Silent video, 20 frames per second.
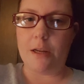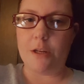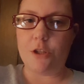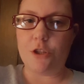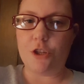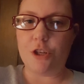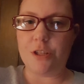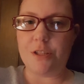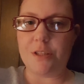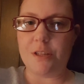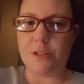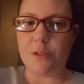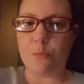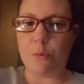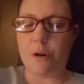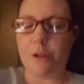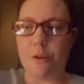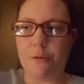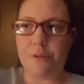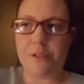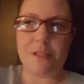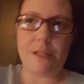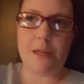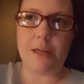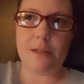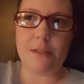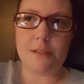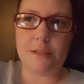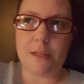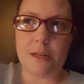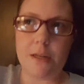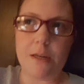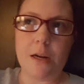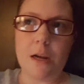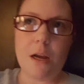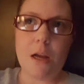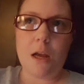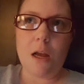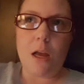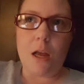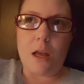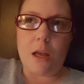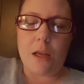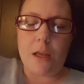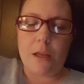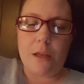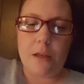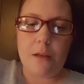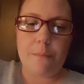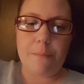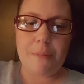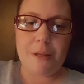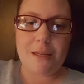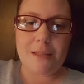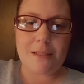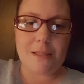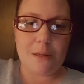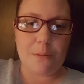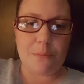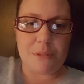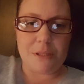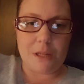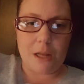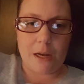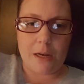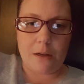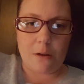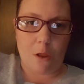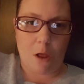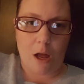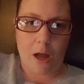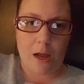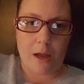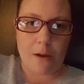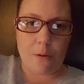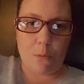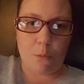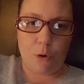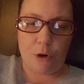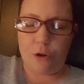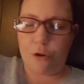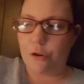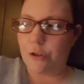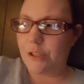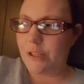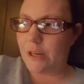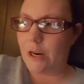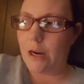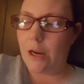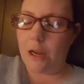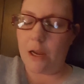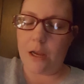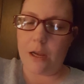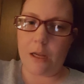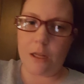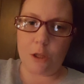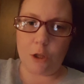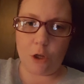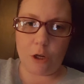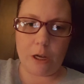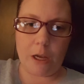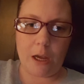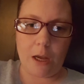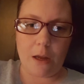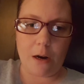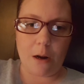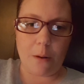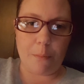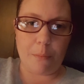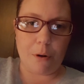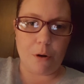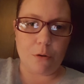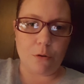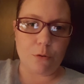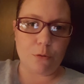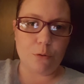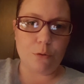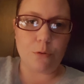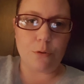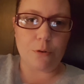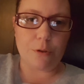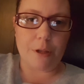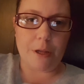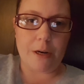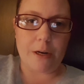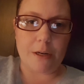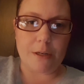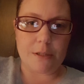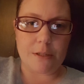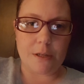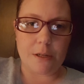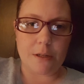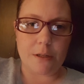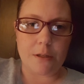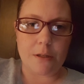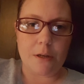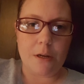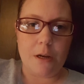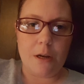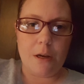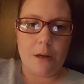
It's one of those things that it seems like a lot when you're studying and looking it up on Google that